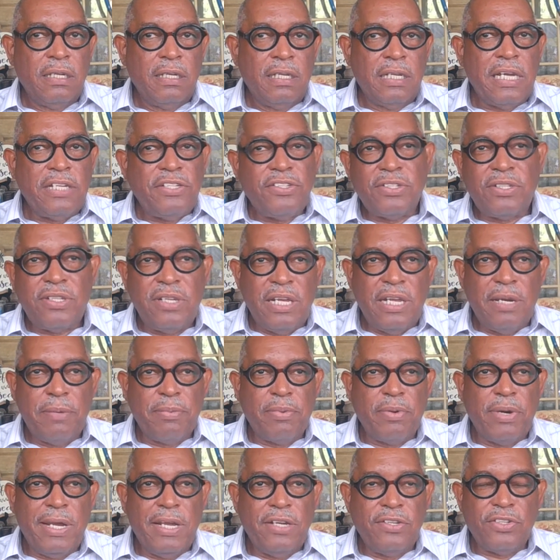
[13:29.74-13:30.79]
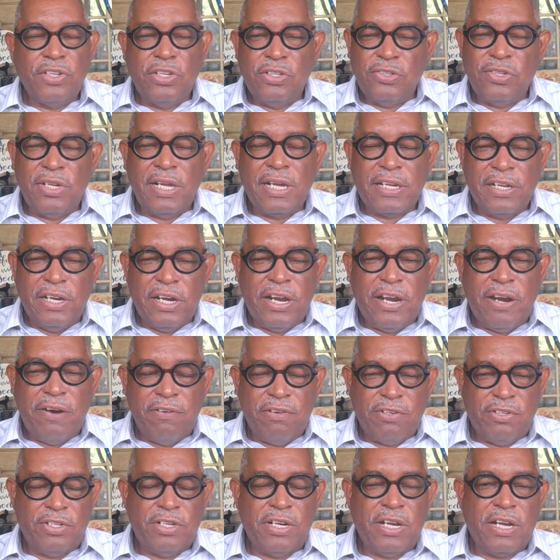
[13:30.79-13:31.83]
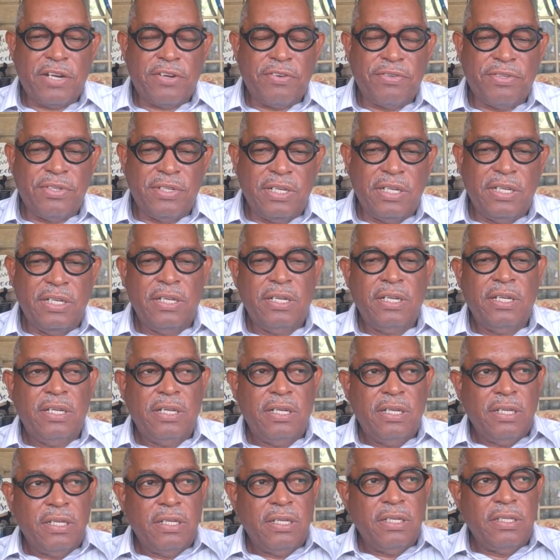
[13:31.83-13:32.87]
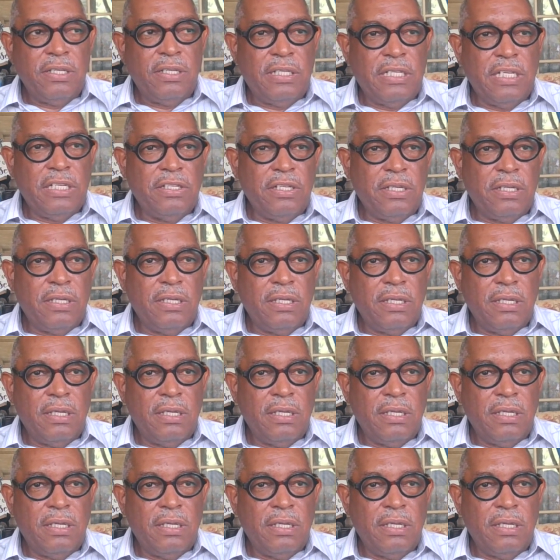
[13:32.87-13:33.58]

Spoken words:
legislative branch is like an aristocracy. The